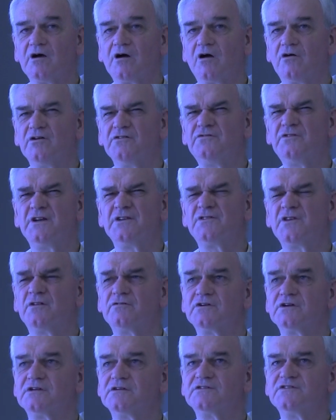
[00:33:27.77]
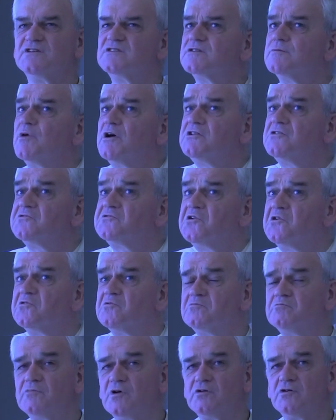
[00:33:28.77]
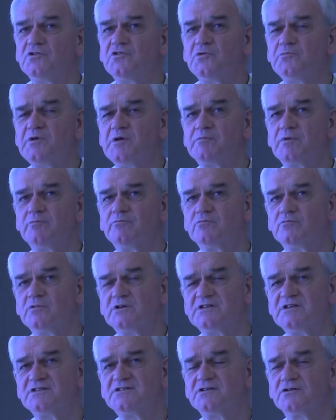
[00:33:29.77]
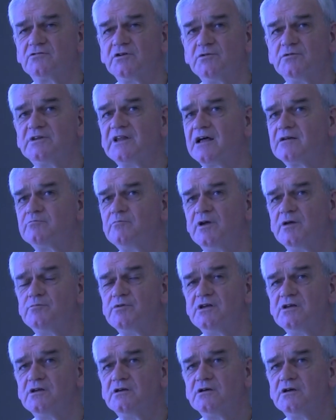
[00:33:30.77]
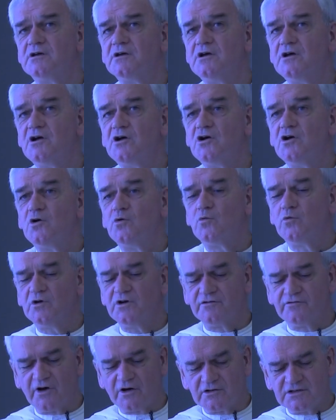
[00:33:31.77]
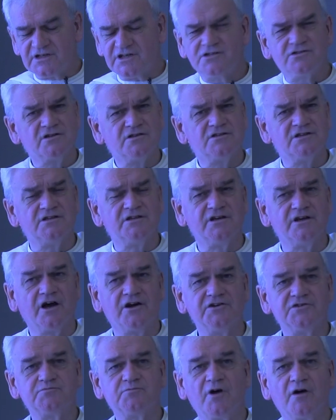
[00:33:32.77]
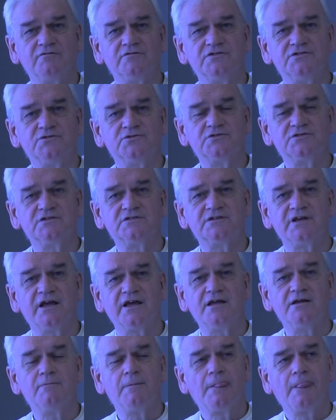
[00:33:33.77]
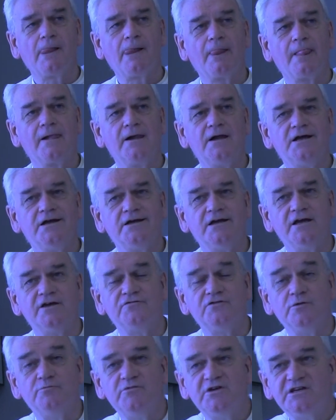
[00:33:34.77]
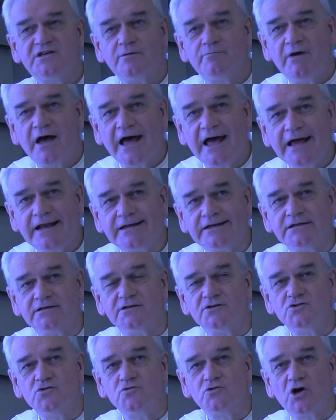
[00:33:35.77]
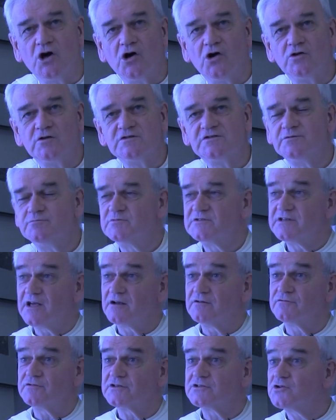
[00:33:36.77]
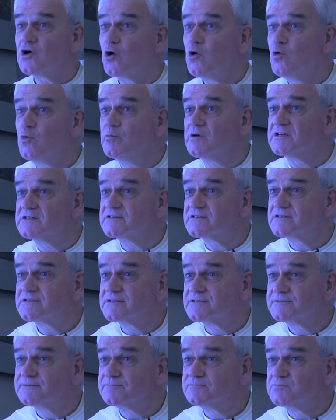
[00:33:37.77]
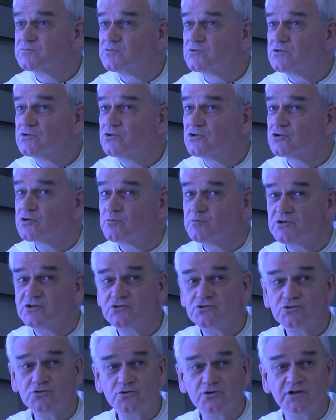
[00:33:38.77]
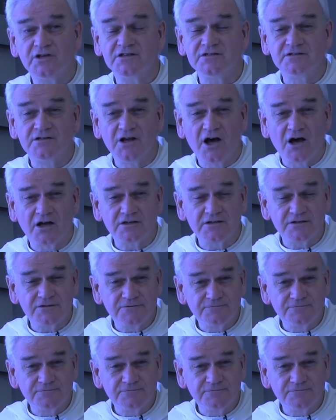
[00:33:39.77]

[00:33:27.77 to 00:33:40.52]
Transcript: or a philosophical system. I don't know, other people will disagree with that maybe. One of our teachers in the Irish province used to say, if you meet a man who calls himself a Thomist, you can be sure he's not.